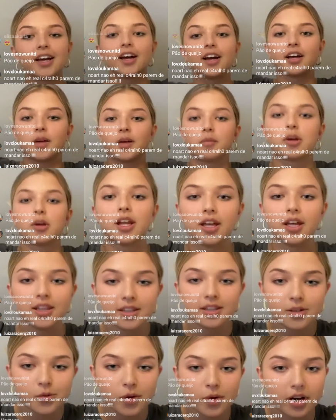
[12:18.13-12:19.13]
Okay, I'm gonna end
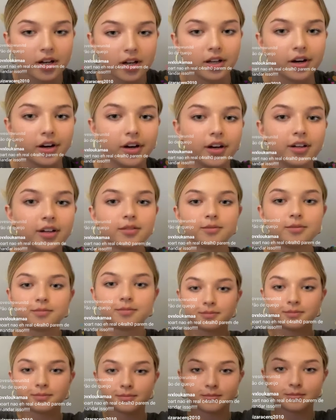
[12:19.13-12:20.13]
this right here.
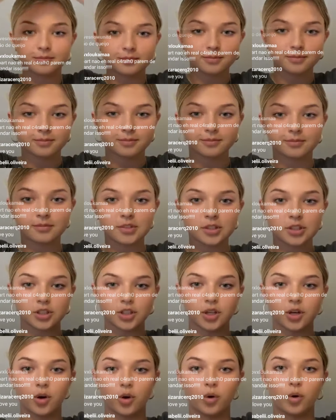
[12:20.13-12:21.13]

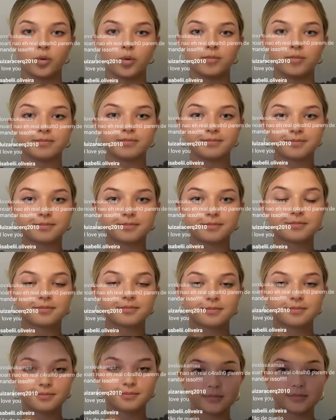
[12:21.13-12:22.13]
So,
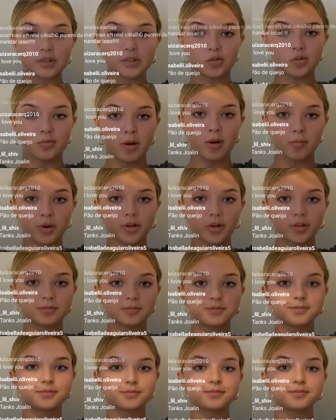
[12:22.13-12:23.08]
remember,